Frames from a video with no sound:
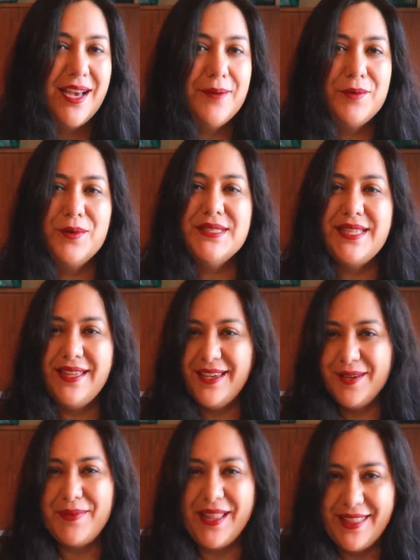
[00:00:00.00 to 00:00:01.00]
I'm always
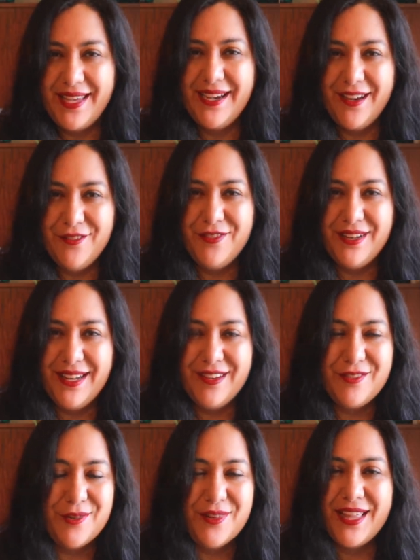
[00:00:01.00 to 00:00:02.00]
thinking about their comfort level.